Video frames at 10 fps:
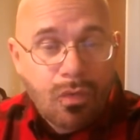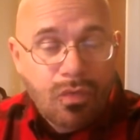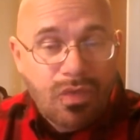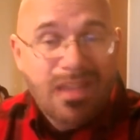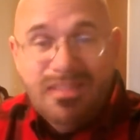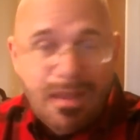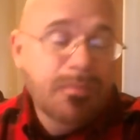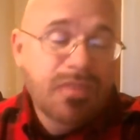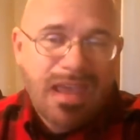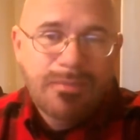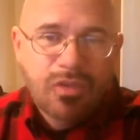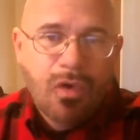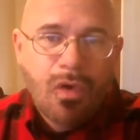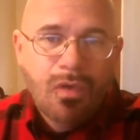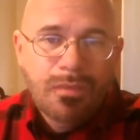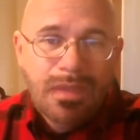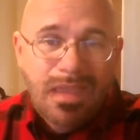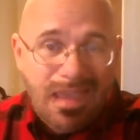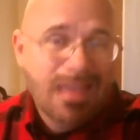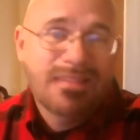that is sometimes called
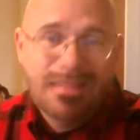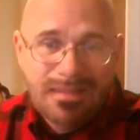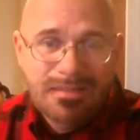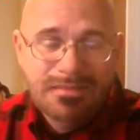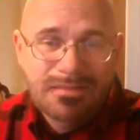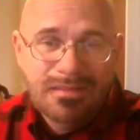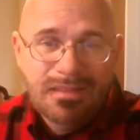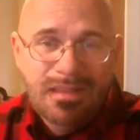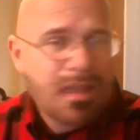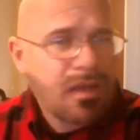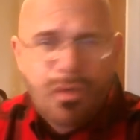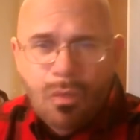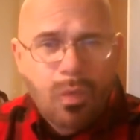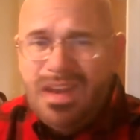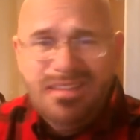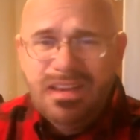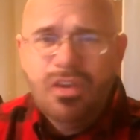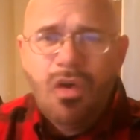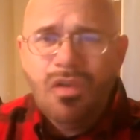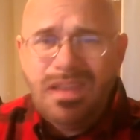Eos. When is it
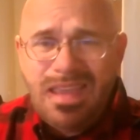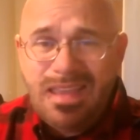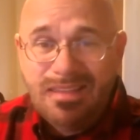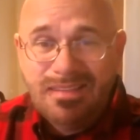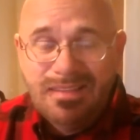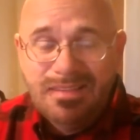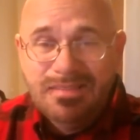called Eos?